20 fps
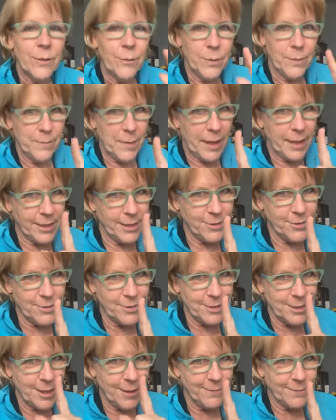Reminding
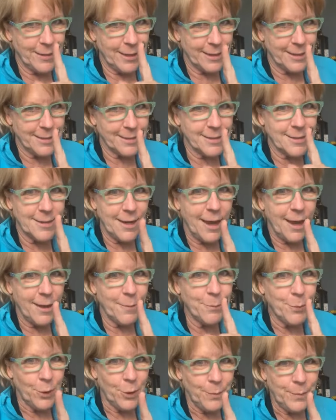yourself that it's
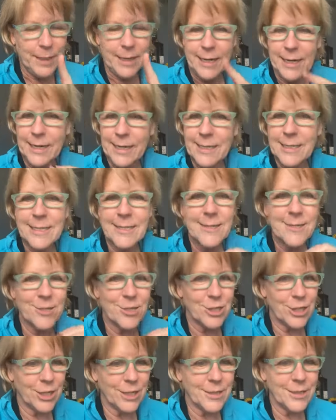not permanent, this is
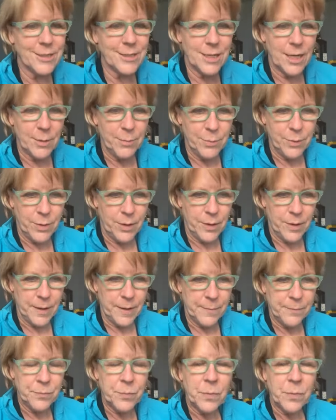just temporary.